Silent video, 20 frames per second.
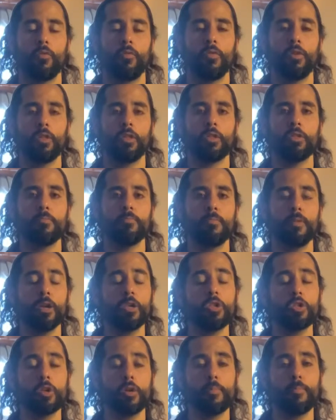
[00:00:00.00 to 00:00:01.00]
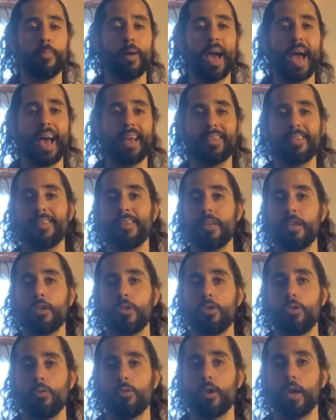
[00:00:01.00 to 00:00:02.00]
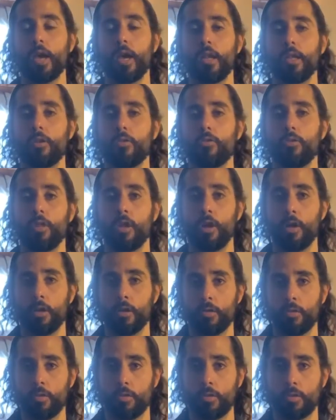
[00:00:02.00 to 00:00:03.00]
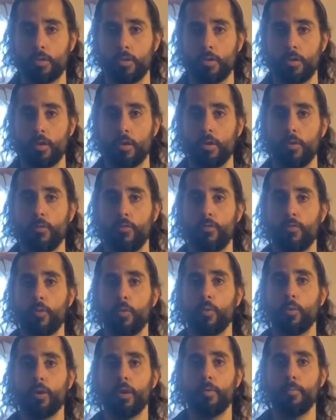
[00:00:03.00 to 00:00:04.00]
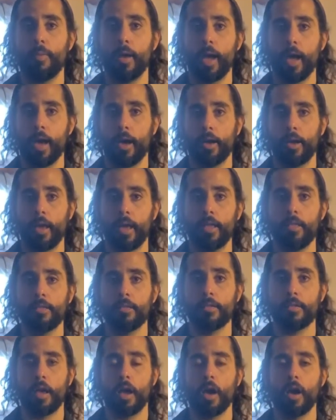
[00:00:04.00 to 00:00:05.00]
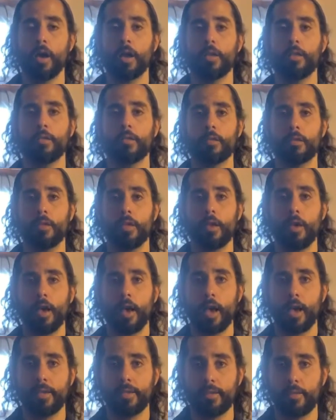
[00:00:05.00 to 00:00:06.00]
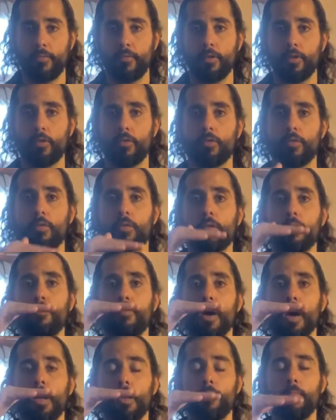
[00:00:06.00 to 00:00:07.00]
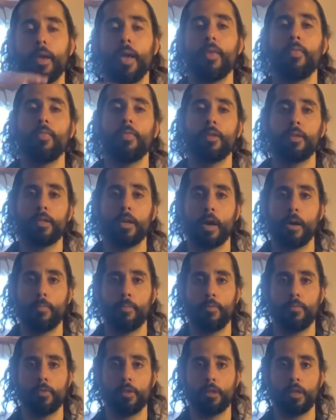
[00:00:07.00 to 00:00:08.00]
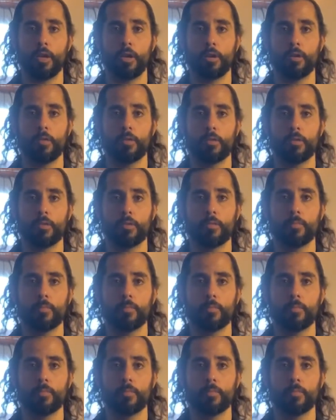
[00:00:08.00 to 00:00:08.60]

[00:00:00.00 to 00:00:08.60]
feel as much capacity as you can in your lungs, forward and back and sides, as it fills the bottom and the top of the lungs.